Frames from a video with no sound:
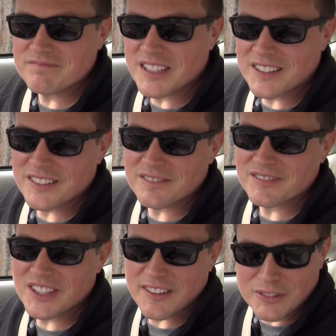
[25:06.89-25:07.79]
You know,
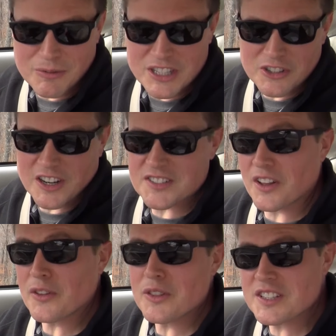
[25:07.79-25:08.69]
you have to reach across.
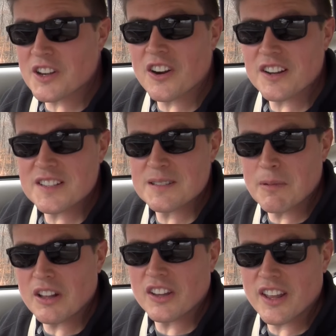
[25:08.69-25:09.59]
Although this car is
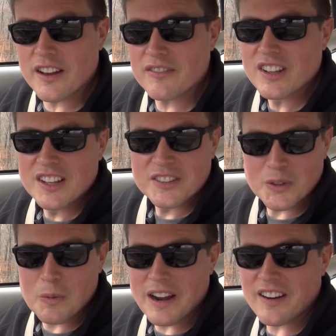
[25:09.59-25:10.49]
small enough
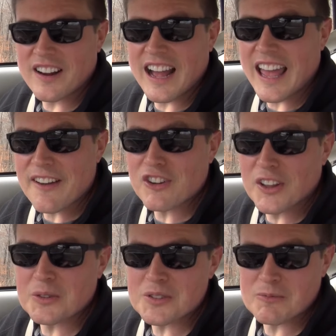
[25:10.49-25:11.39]
to where I have
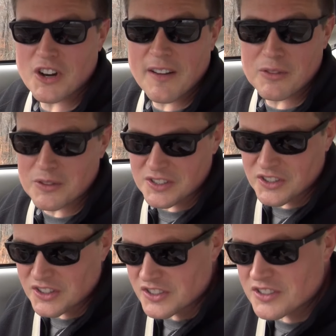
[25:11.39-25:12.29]
gone through some drive-thrus and
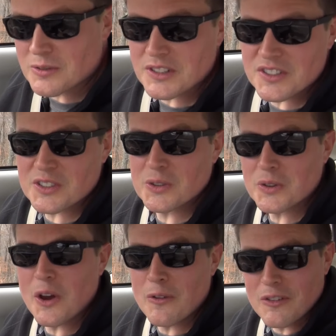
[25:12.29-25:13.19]
you can just sort of
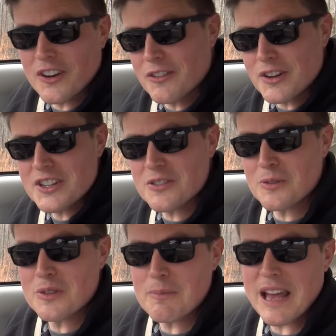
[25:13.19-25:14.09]
scoot over and reach
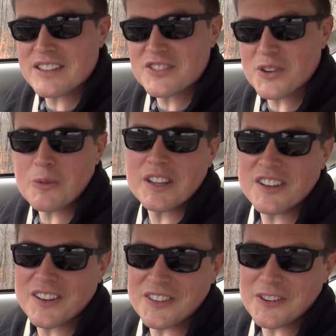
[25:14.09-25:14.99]
through the passenger
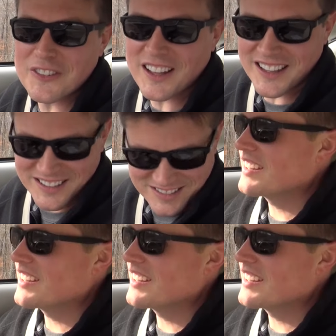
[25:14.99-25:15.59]
window and you're fine.